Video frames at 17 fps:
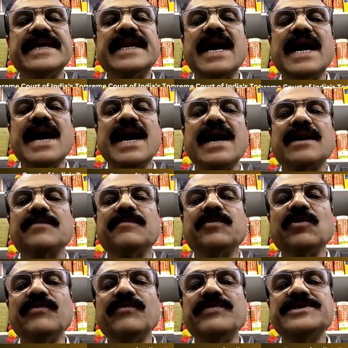There are
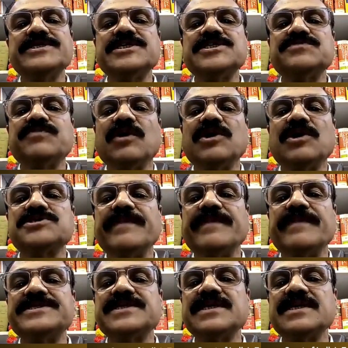provisions for
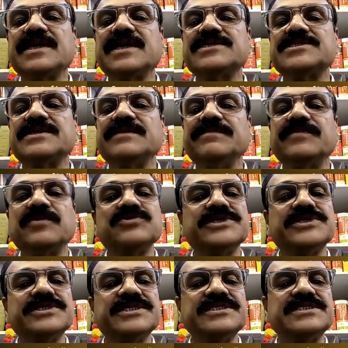special custom
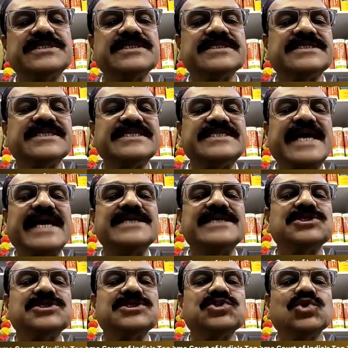procedures such
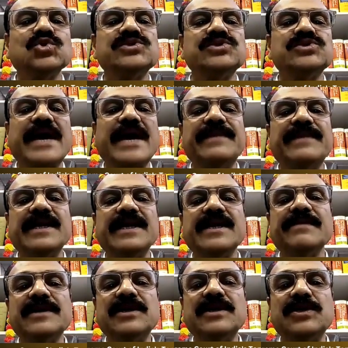as those
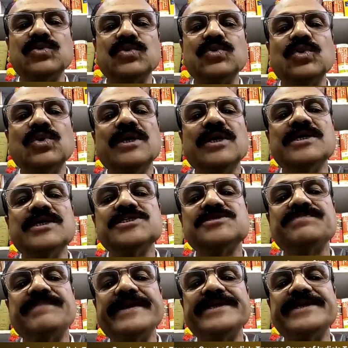applicable to
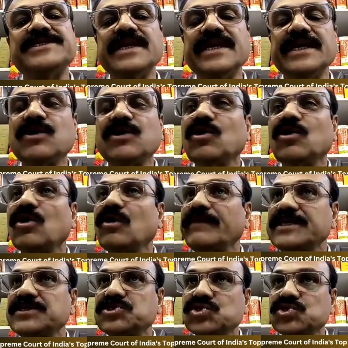special
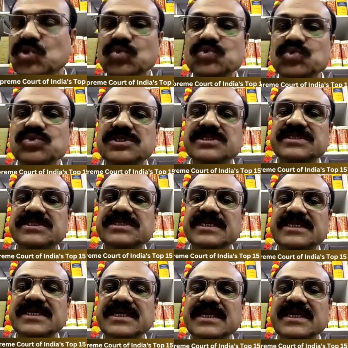economic zones,